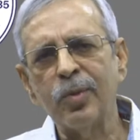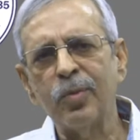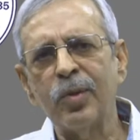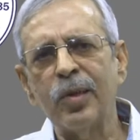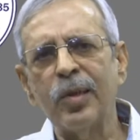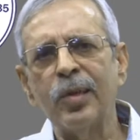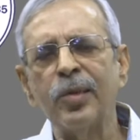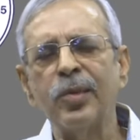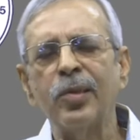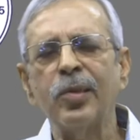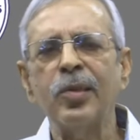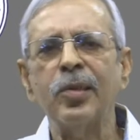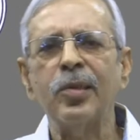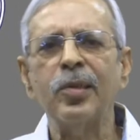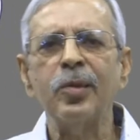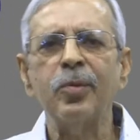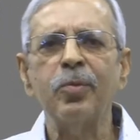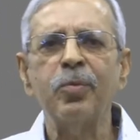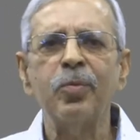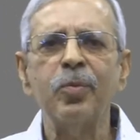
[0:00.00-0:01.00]

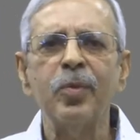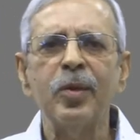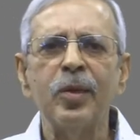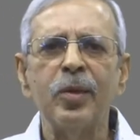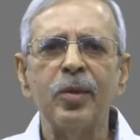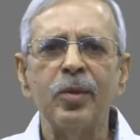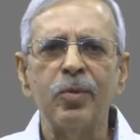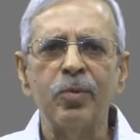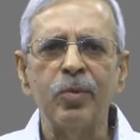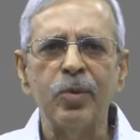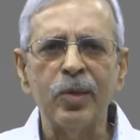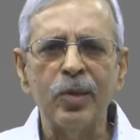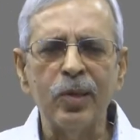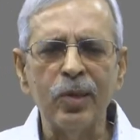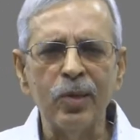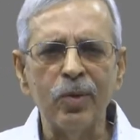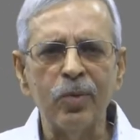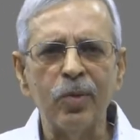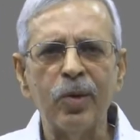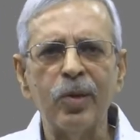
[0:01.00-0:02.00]
relationship with the
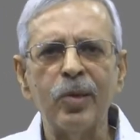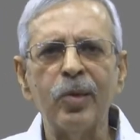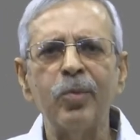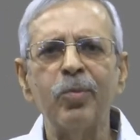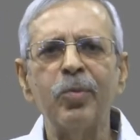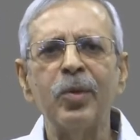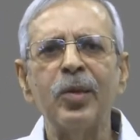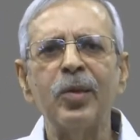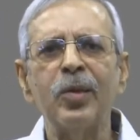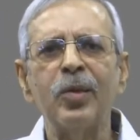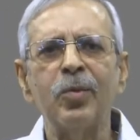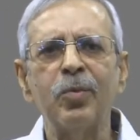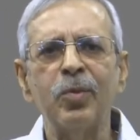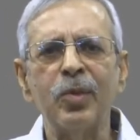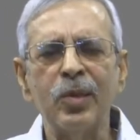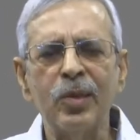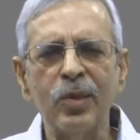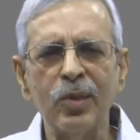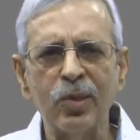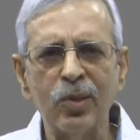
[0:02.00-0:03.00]
environment,
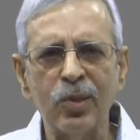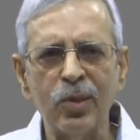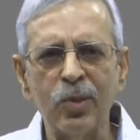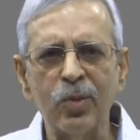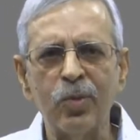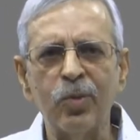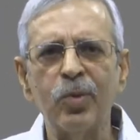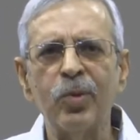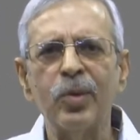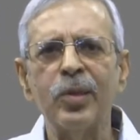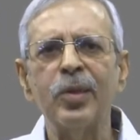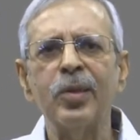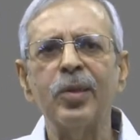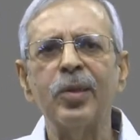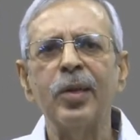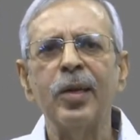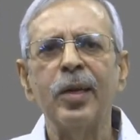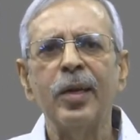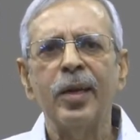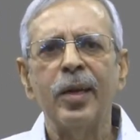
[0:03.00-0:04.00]
with the stakeholder,
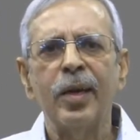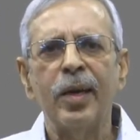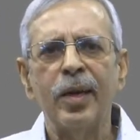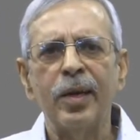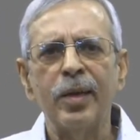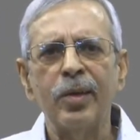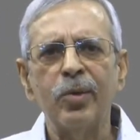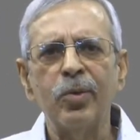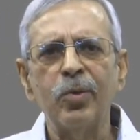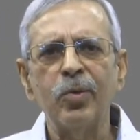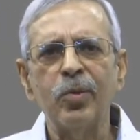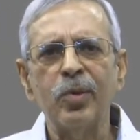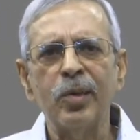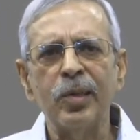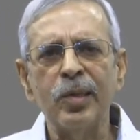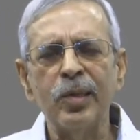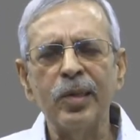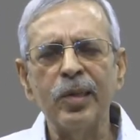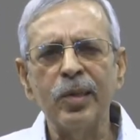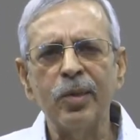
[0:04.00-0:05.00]
and you
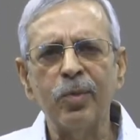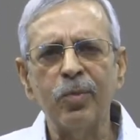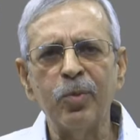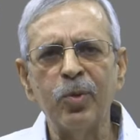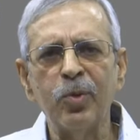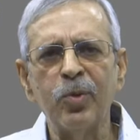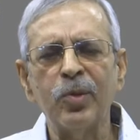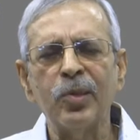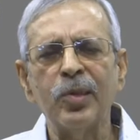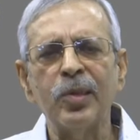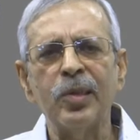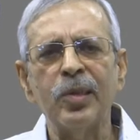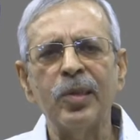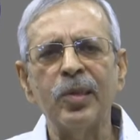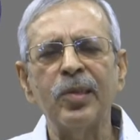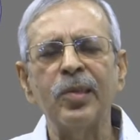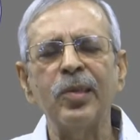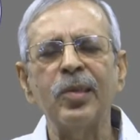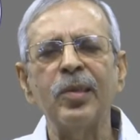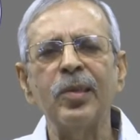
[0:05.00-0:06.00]
create more
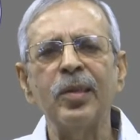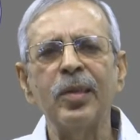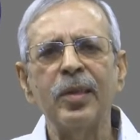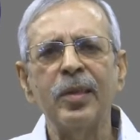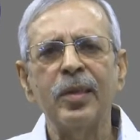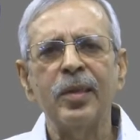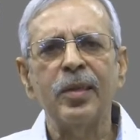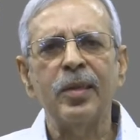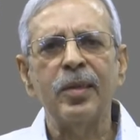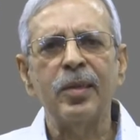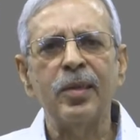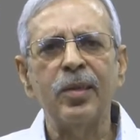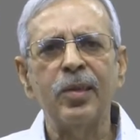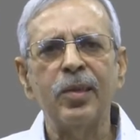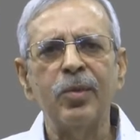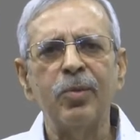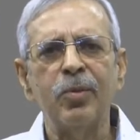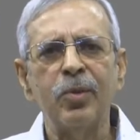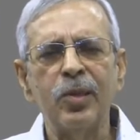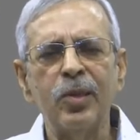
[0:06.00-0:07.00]
synergy in
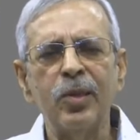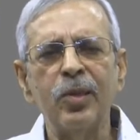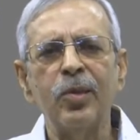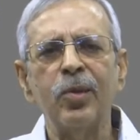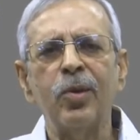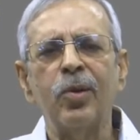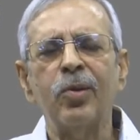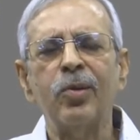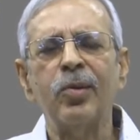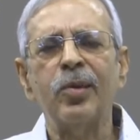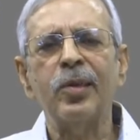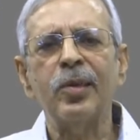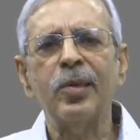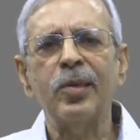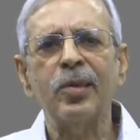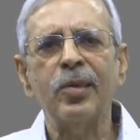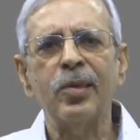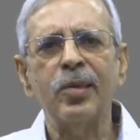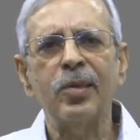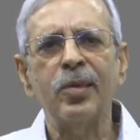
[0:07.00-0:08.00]
the within the
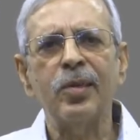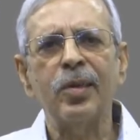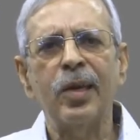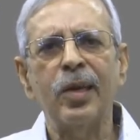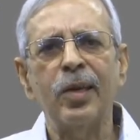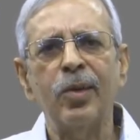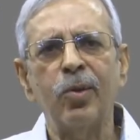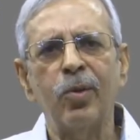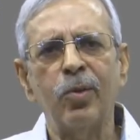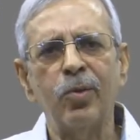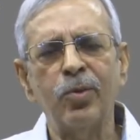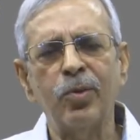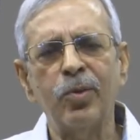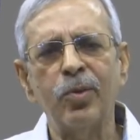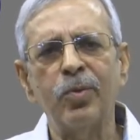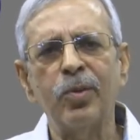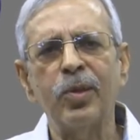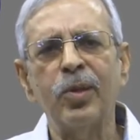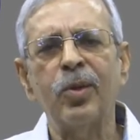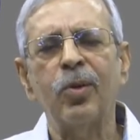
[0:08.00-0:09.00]
organization and also
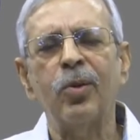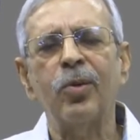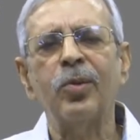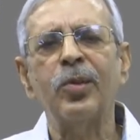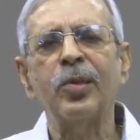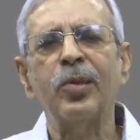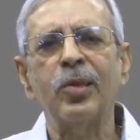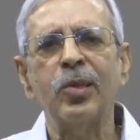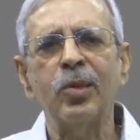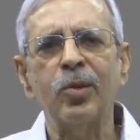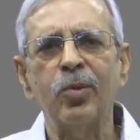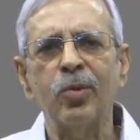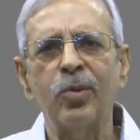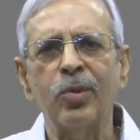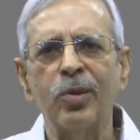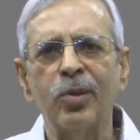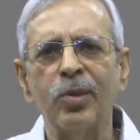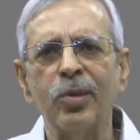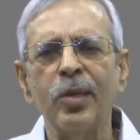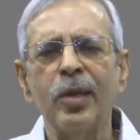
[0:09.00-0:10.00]
with all the
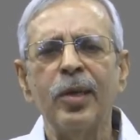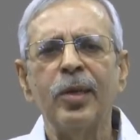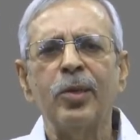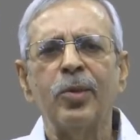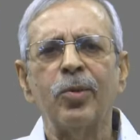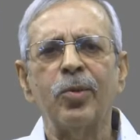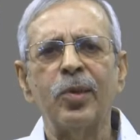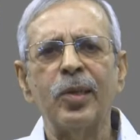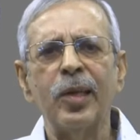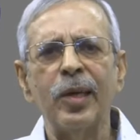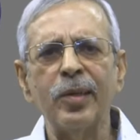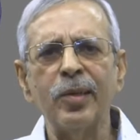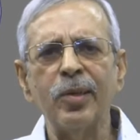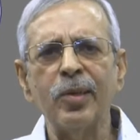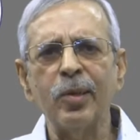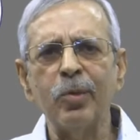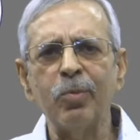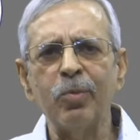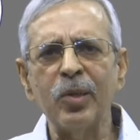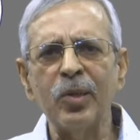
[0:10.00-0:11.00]
stakeholders. So that is
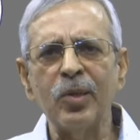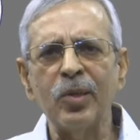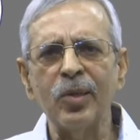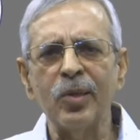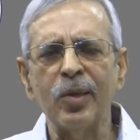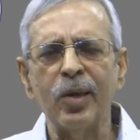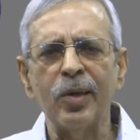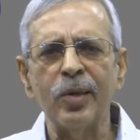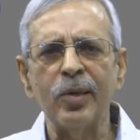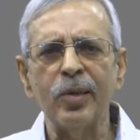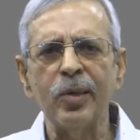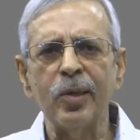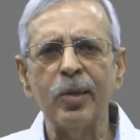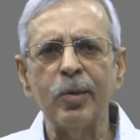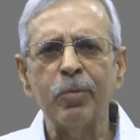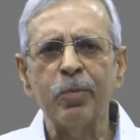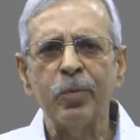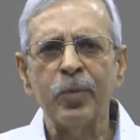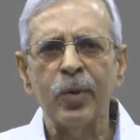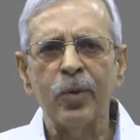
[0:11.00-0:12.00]
the basic idea
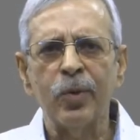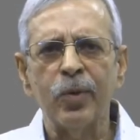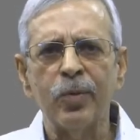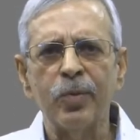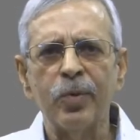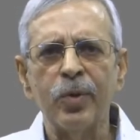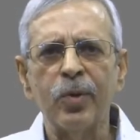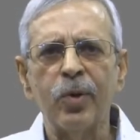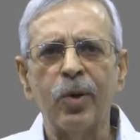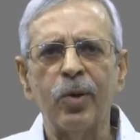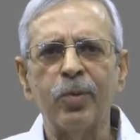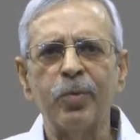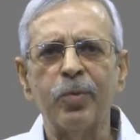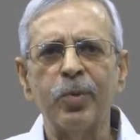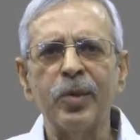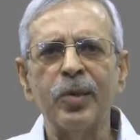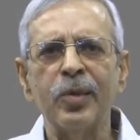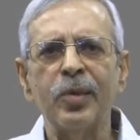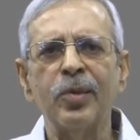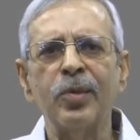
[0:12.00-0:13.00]
of the
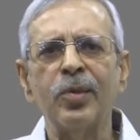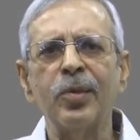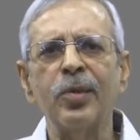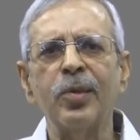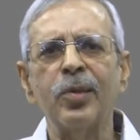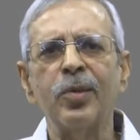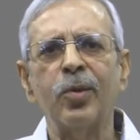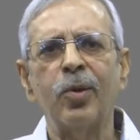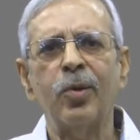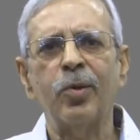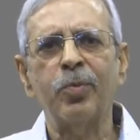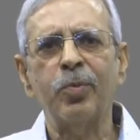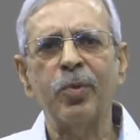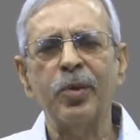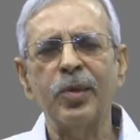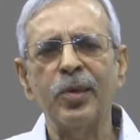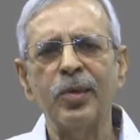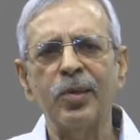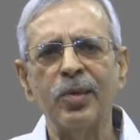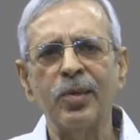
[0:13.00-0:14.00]
corporate rishi. A
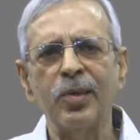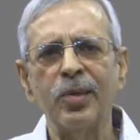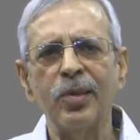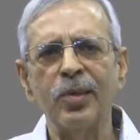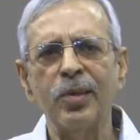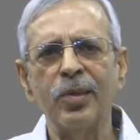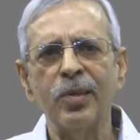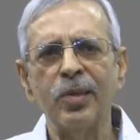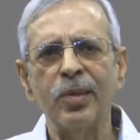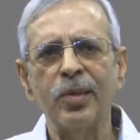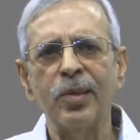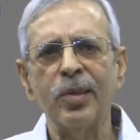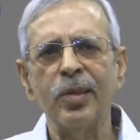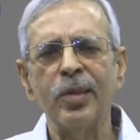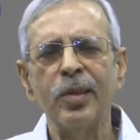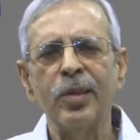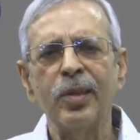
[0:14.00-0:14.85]
corporate rishi is a